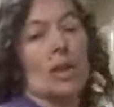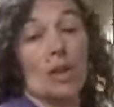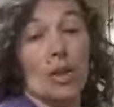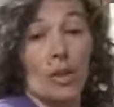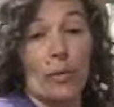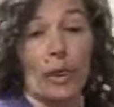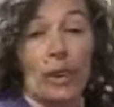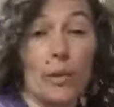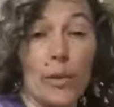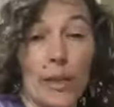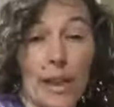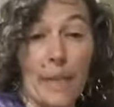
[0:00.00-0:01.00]
So the really
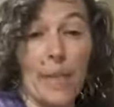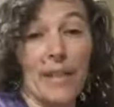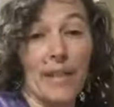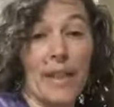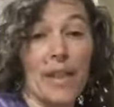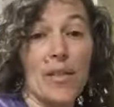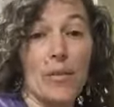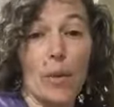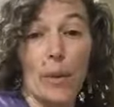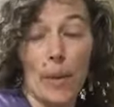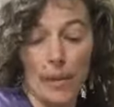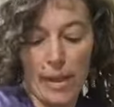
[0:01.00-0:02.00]
cool thing about this for a
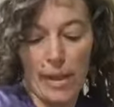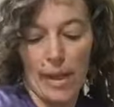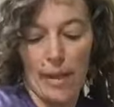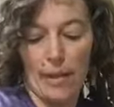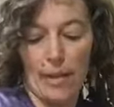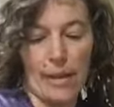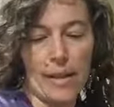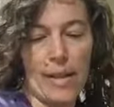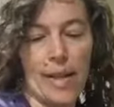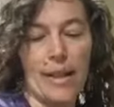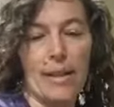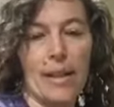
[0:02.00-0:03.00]
ponytail is
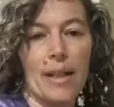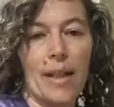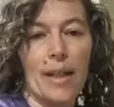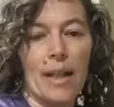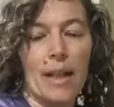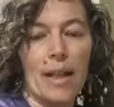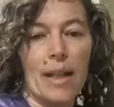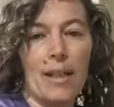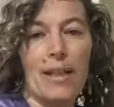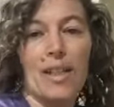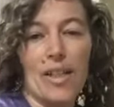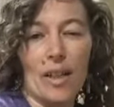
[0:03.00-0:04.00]
that
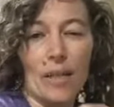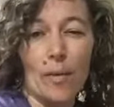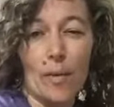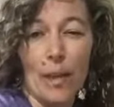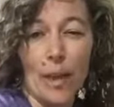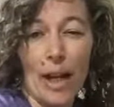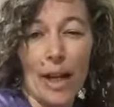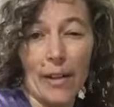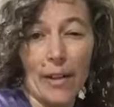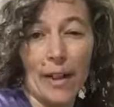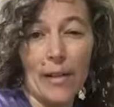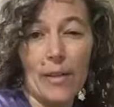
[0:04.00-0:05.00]
it does not rip your hair
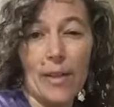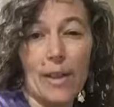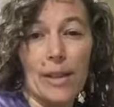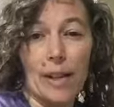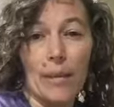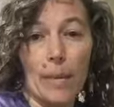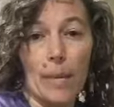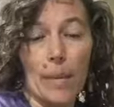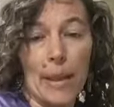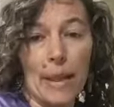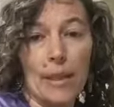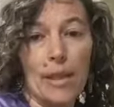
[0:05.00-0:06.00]
out like rubber
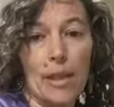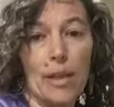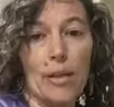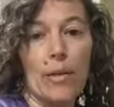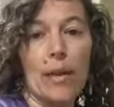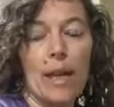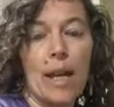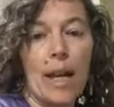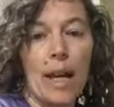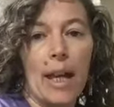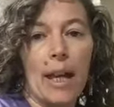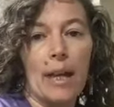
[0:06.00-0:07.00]
bands do,
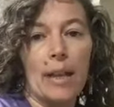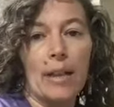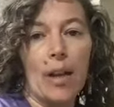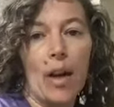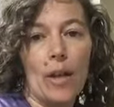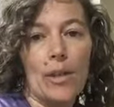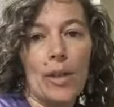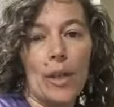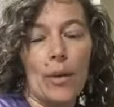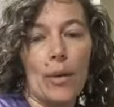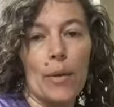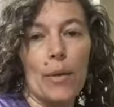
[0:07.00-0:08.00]
and
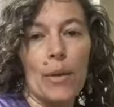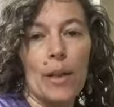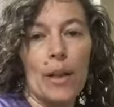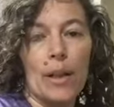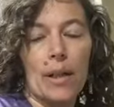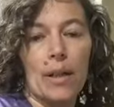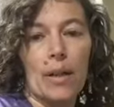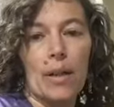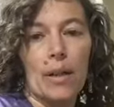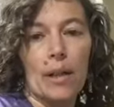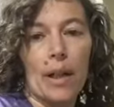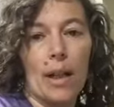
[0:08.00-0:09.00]
also,
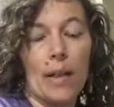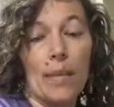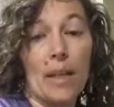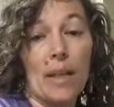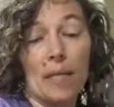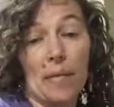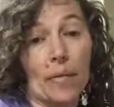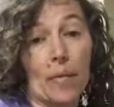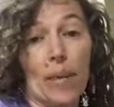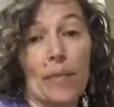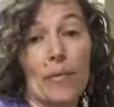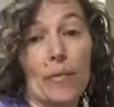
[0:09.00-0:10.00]

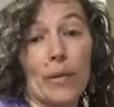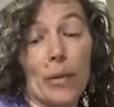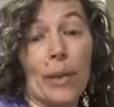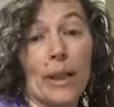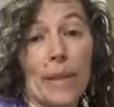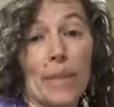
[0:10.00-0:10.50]
well, for one, it